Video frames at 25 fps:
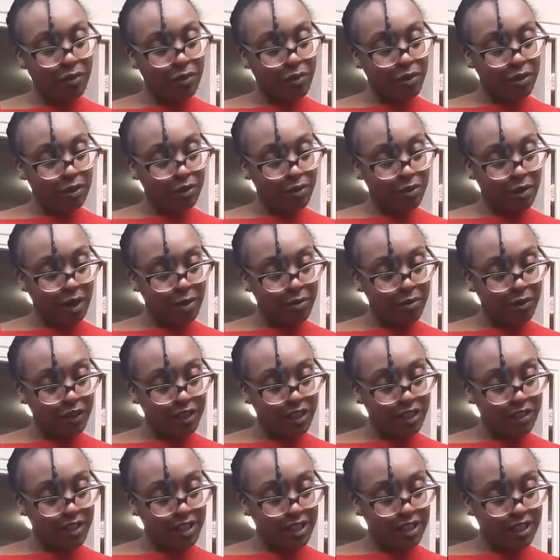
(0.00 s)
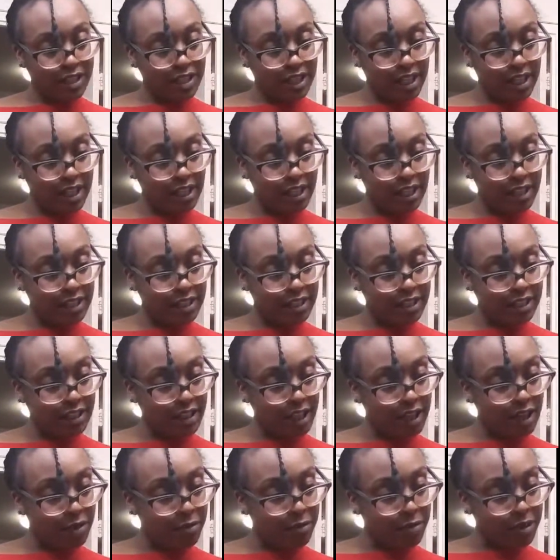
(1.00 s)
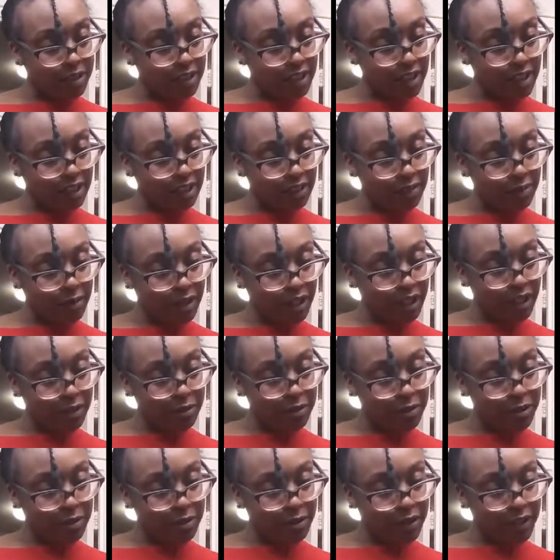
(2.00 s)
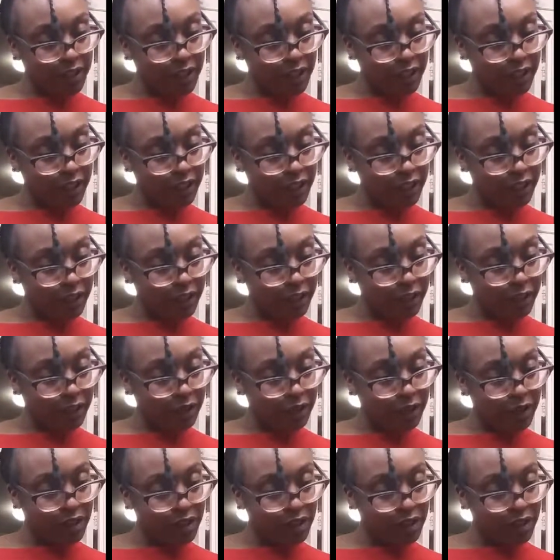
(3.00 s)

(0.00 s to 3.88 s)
Wonder Wrap. Moisturizes hair and scalp. Protect the barrier between hair and glue.